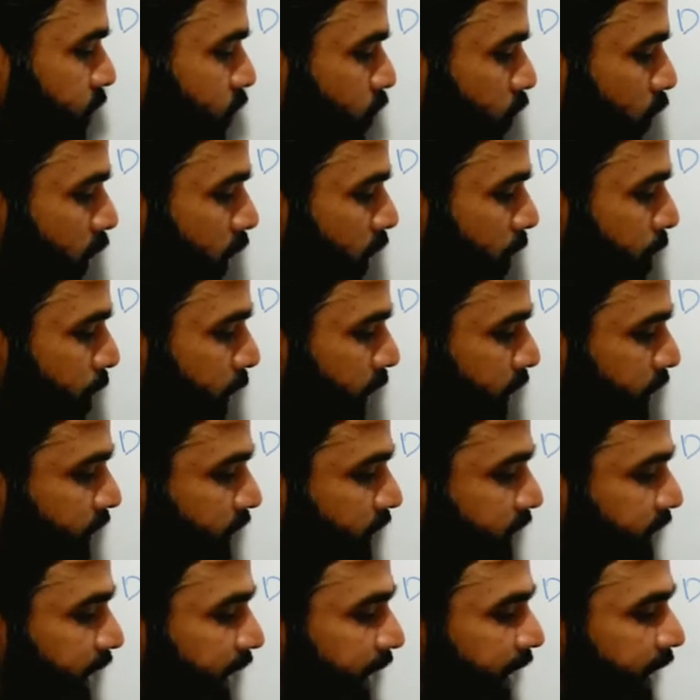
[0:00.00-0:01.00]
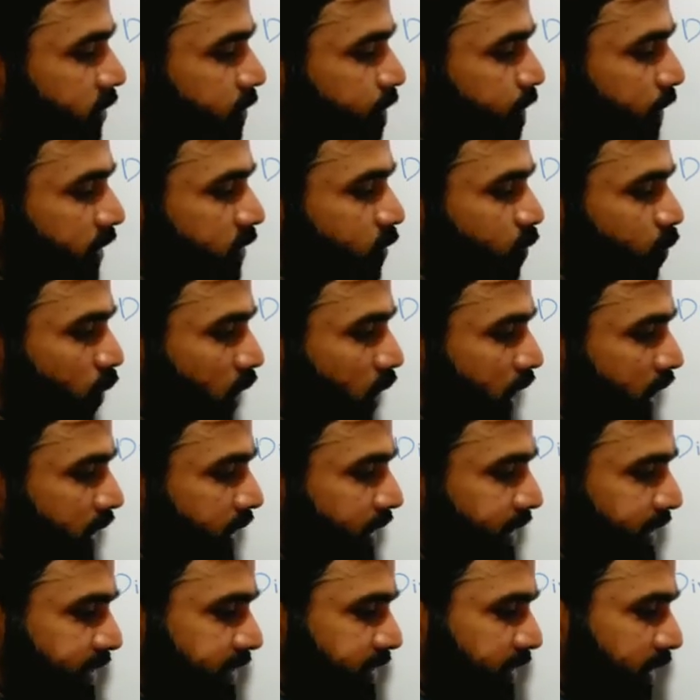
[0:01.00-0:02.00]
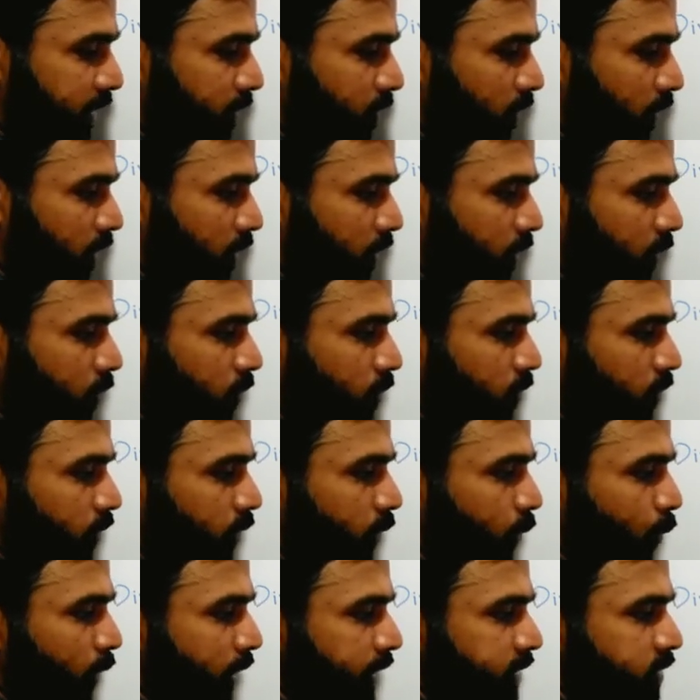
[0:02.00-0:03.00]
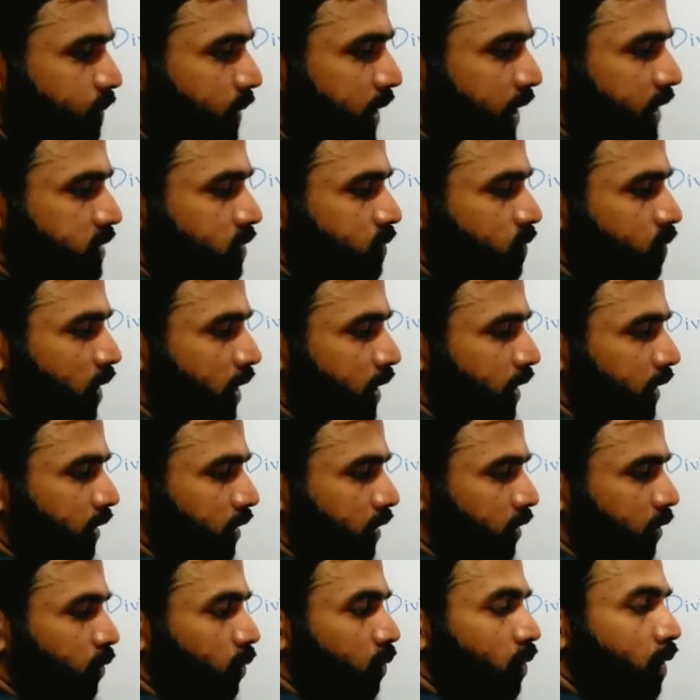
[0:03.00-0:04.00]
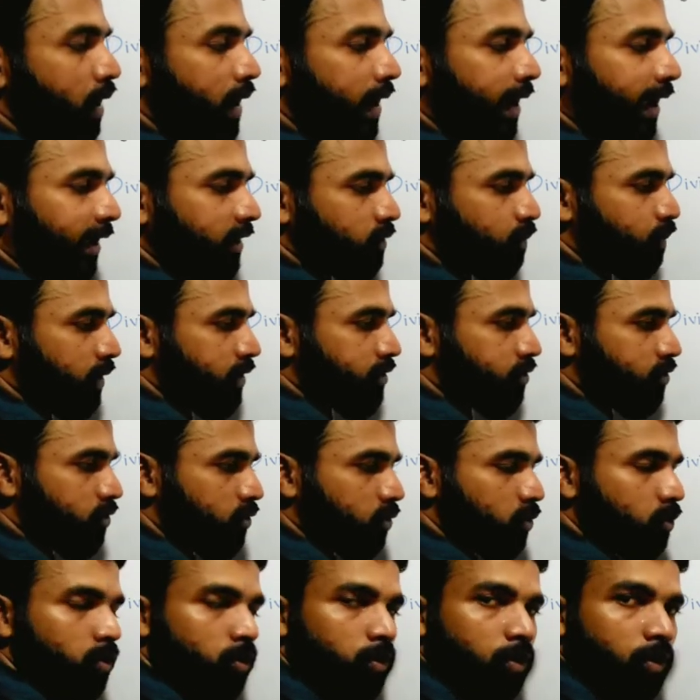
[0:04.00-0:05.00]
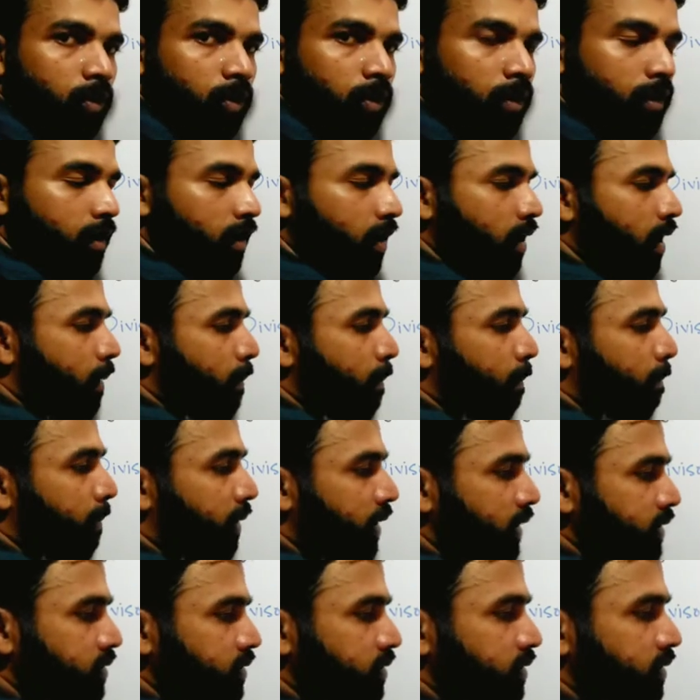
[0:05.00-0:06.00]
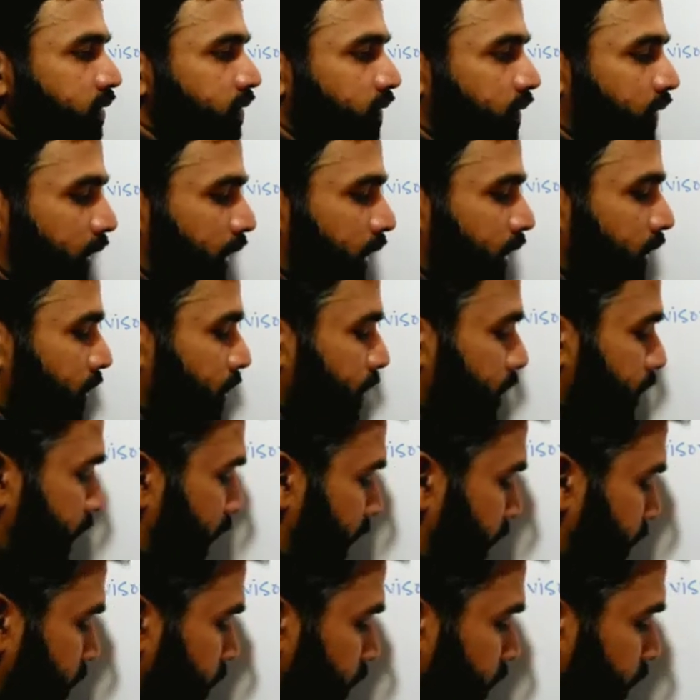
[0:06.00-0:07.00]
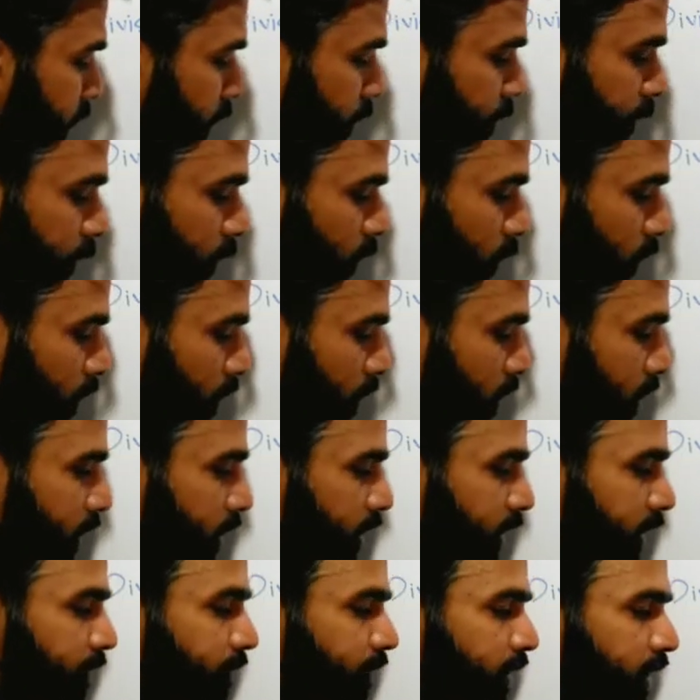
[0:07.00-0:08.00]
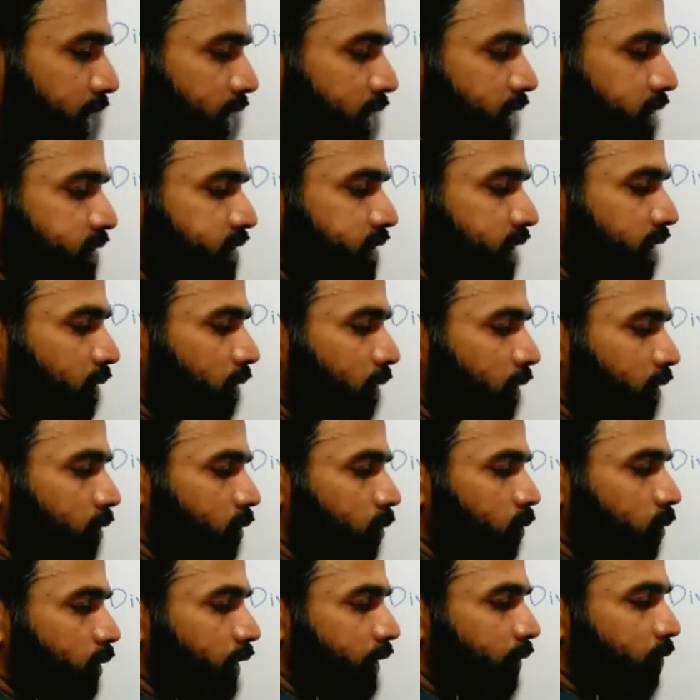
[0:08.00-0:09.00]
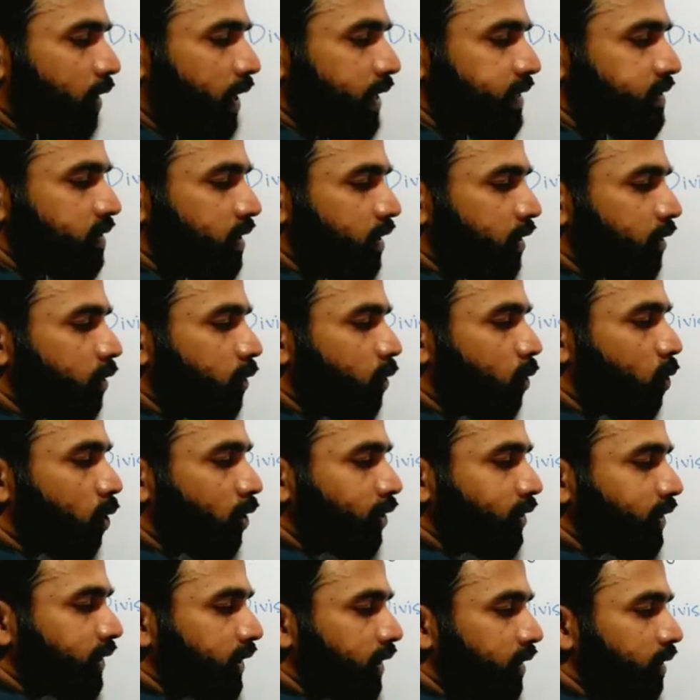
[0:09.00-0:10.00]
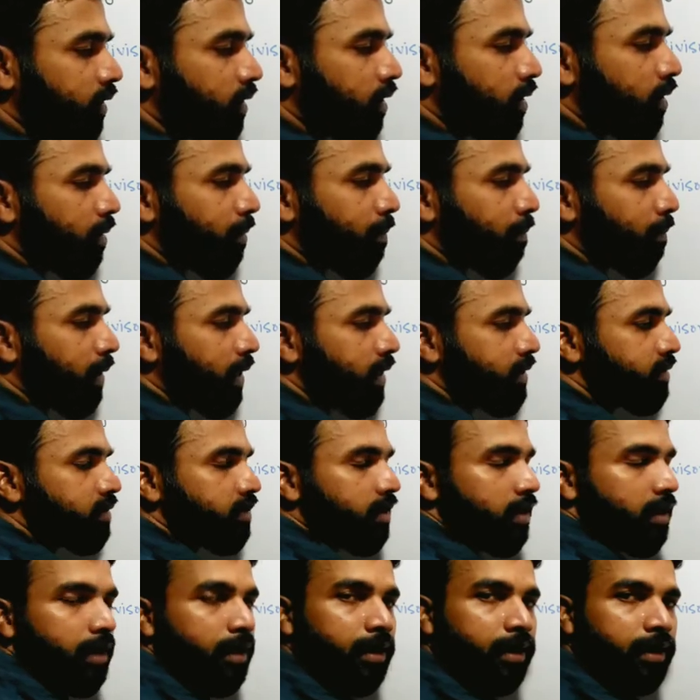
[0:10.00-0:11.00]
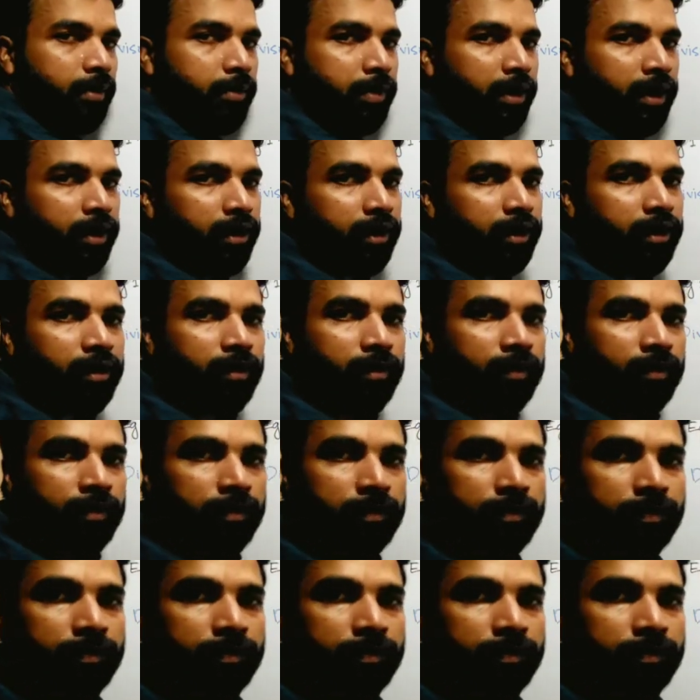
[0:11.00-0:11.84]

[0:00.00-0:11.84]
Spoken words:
square plus 3x plus 1 is equal to 2x minus 1 into x plus 2 plus 3. That therefore, dividend is equal to divisor into quotient plus remainder.